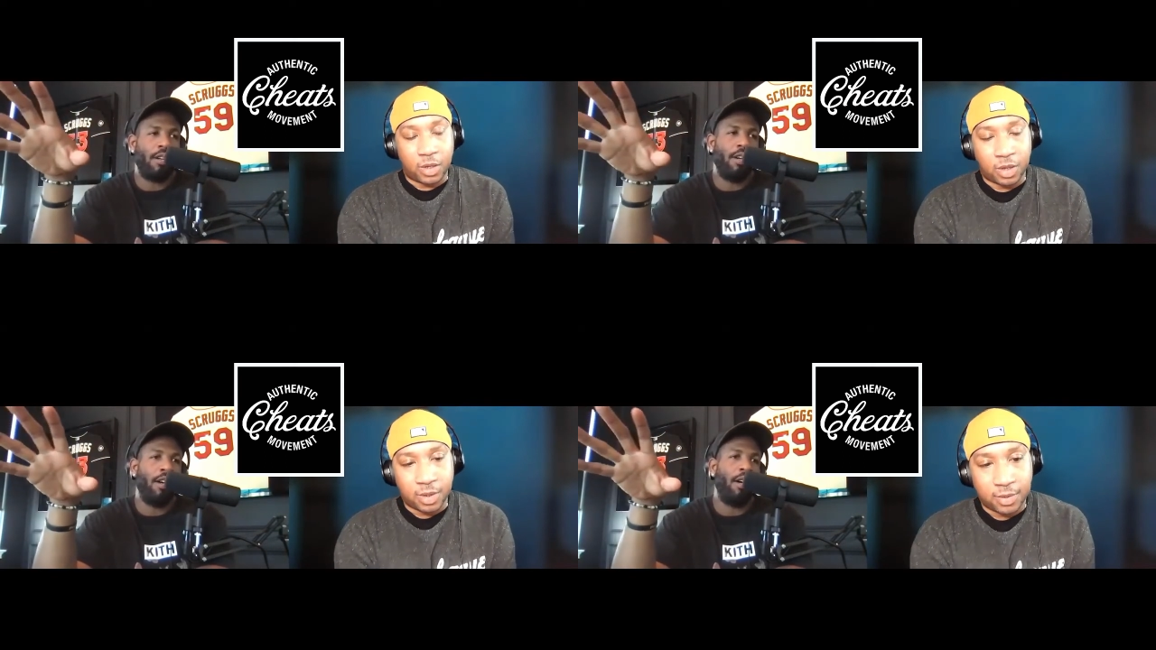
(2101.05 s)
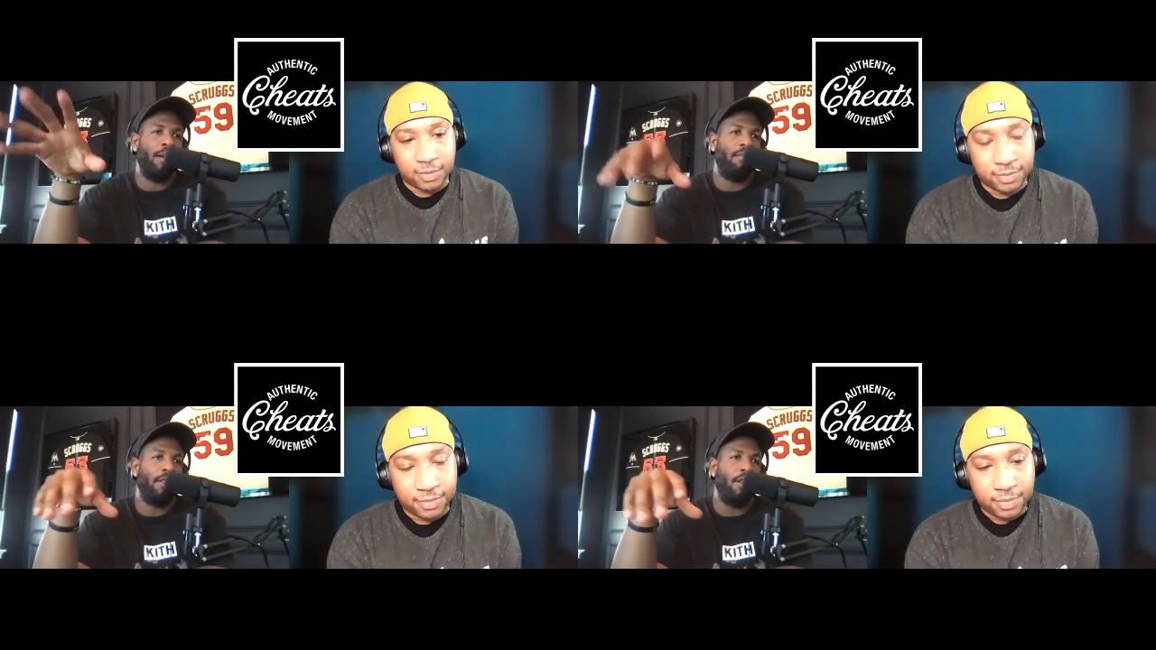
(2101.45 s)

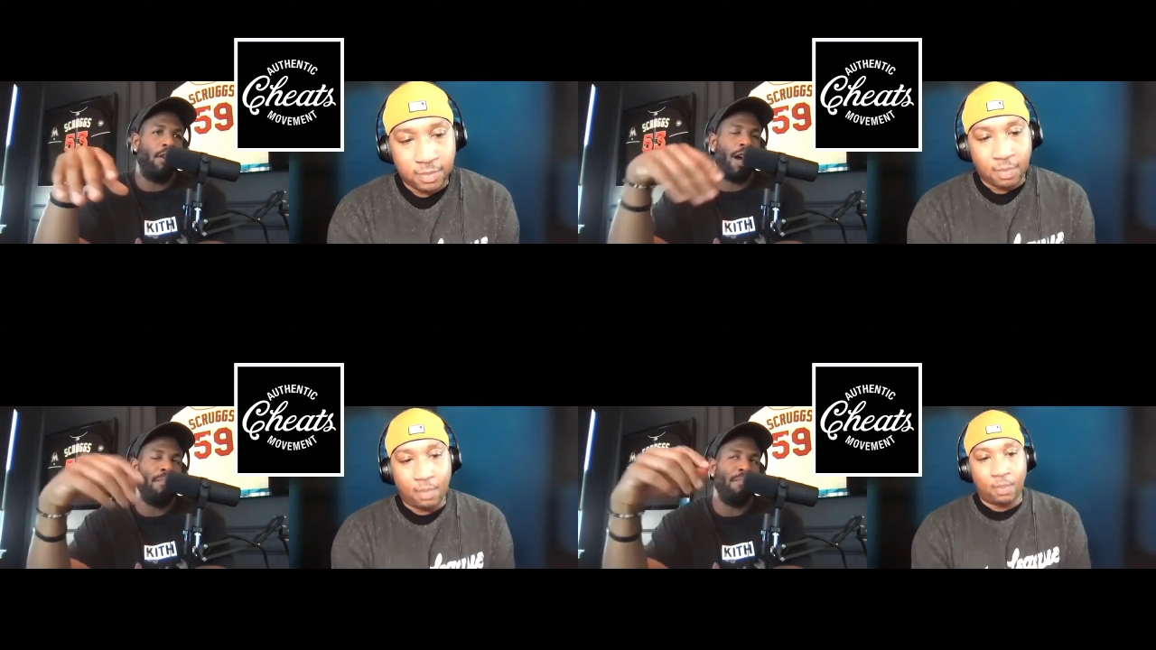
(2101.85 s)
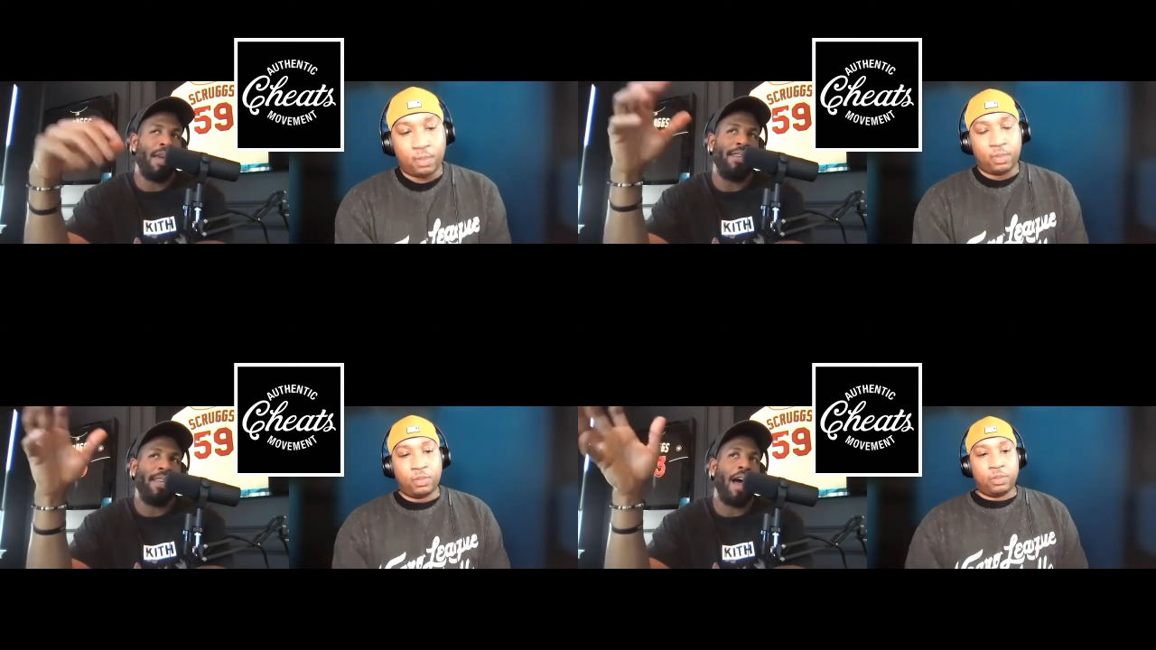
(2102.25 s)
Speaker 1: Um, you know, I
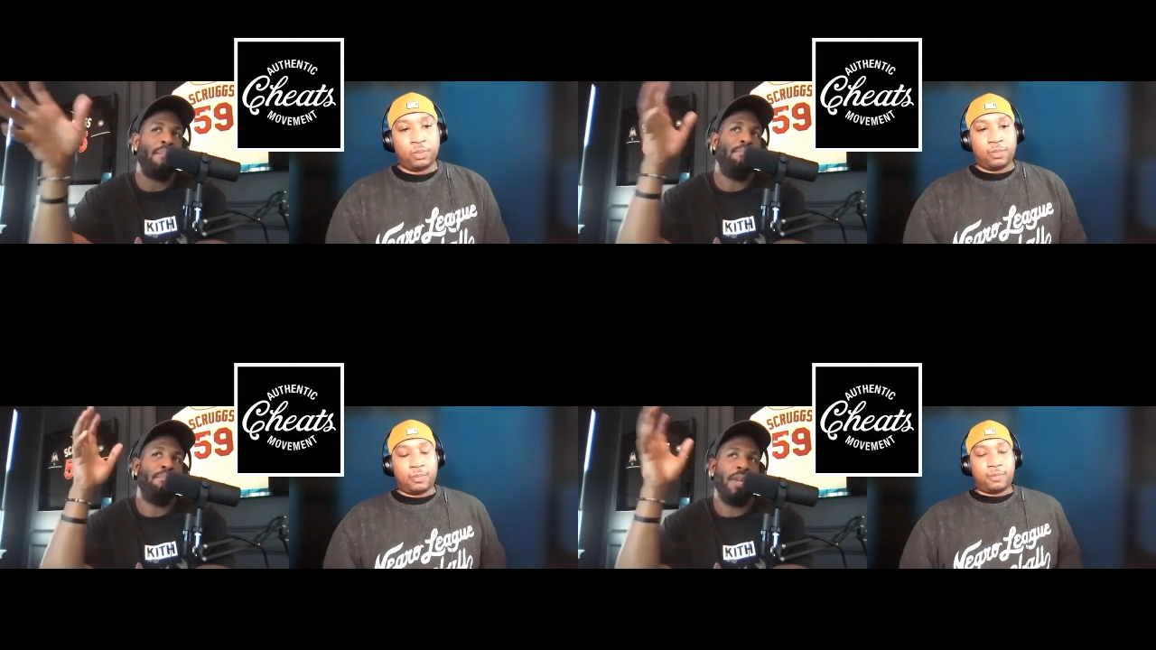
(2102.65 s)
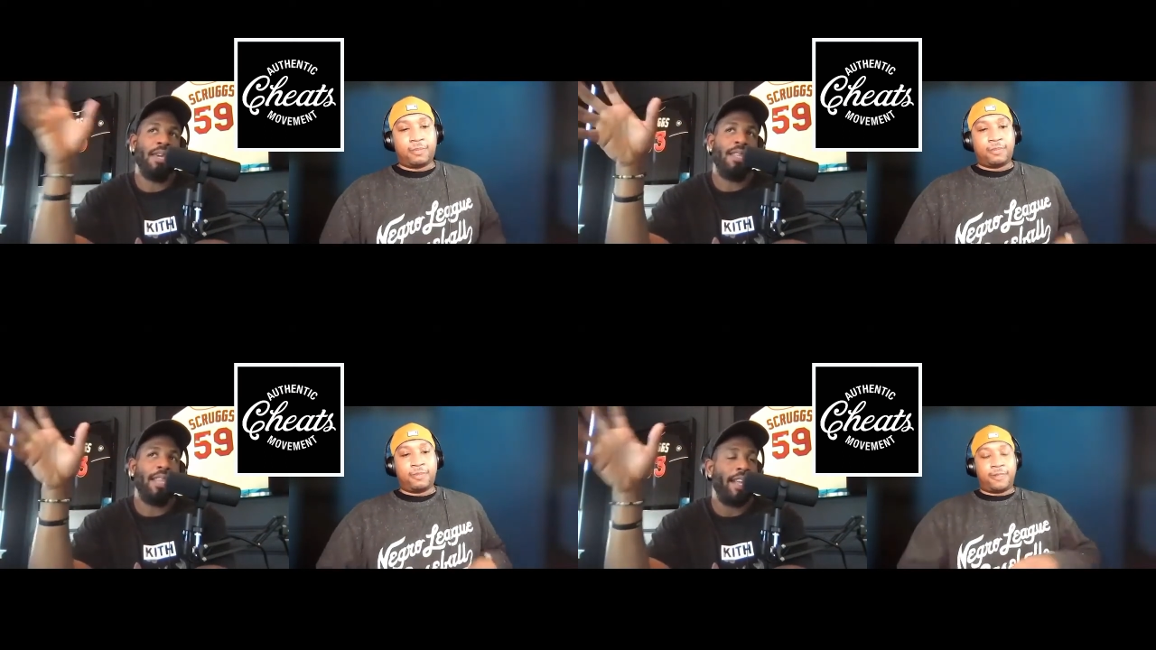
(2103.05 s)
may not be
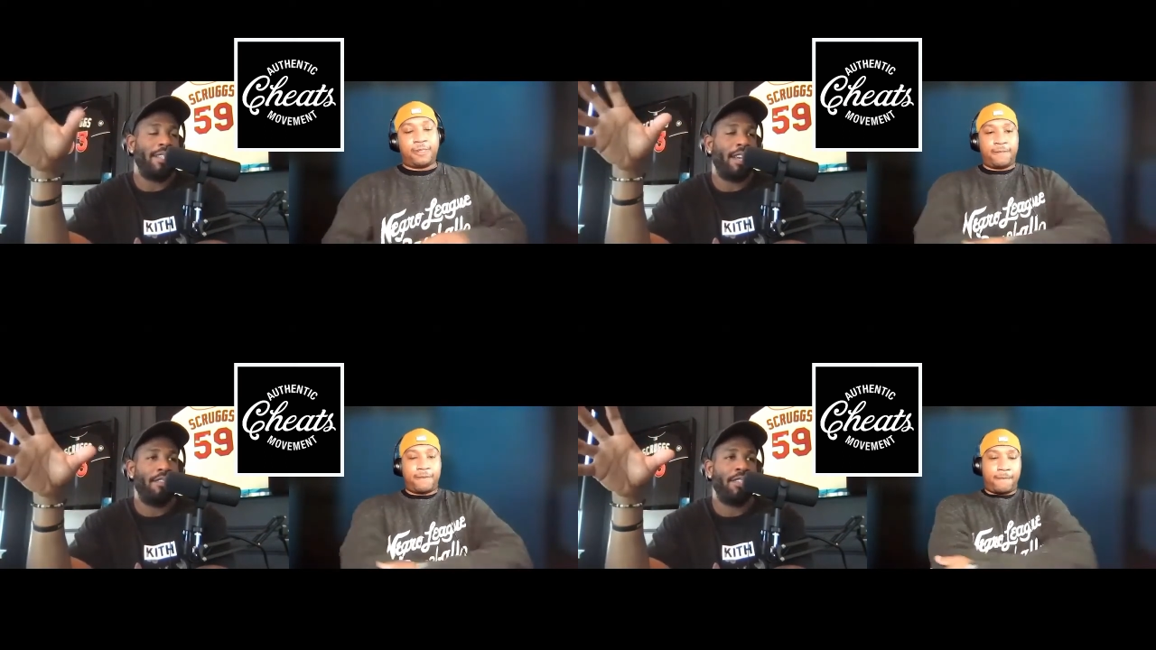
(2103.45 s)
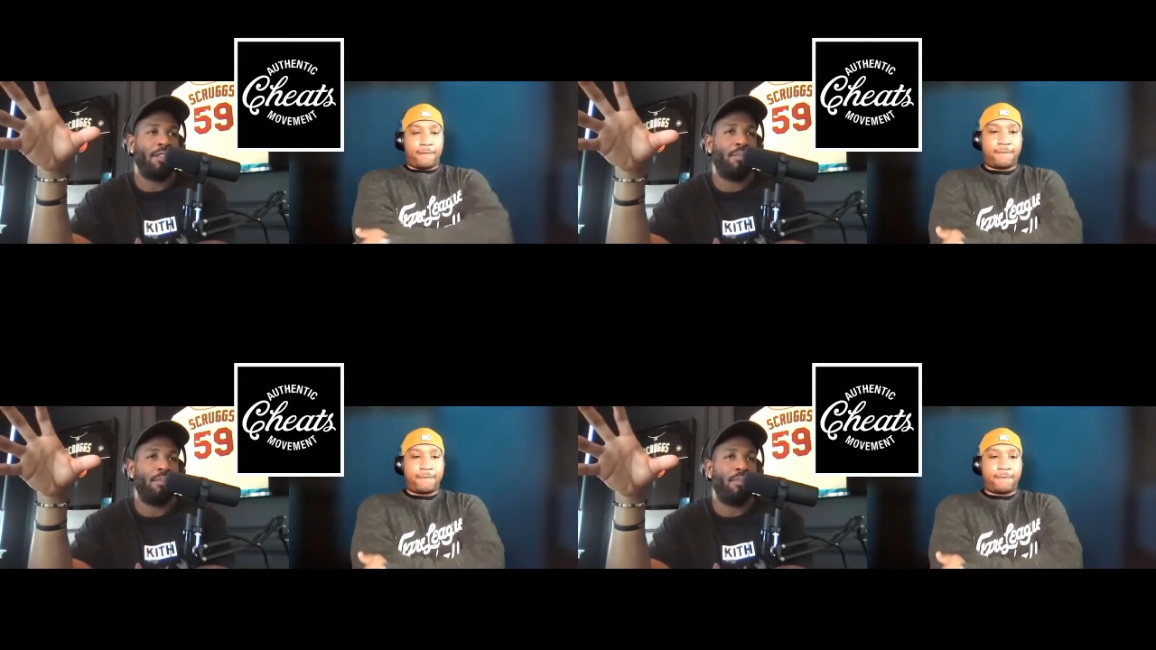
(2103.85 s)
a light to every single